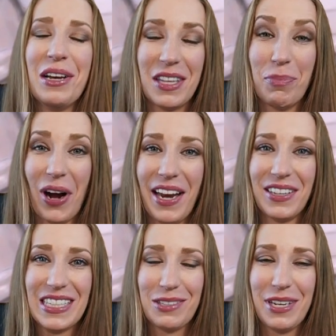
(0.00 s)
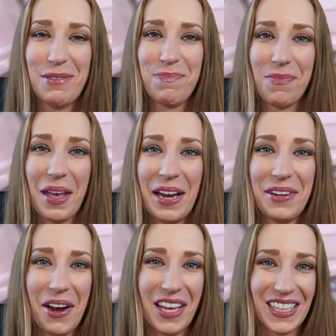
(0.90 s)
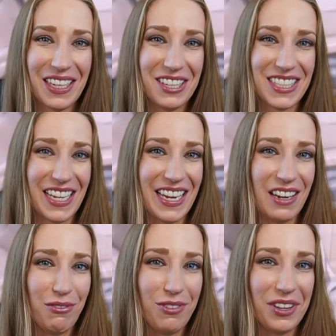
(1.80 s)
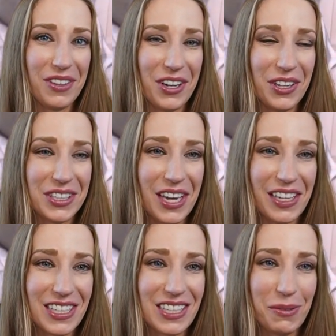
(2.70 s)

The bridal suite, I don't know, I thought that was a fun little touch.